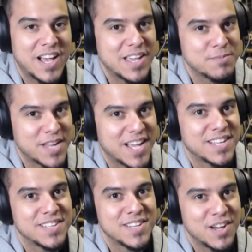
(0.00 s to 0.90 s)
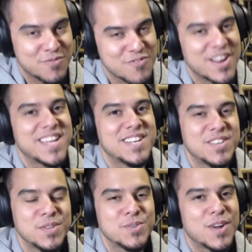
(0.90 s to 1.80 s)
I am not
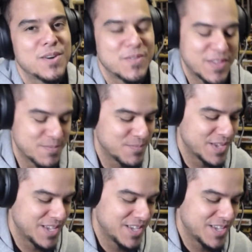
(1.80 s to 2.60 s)
afraid to draw with them.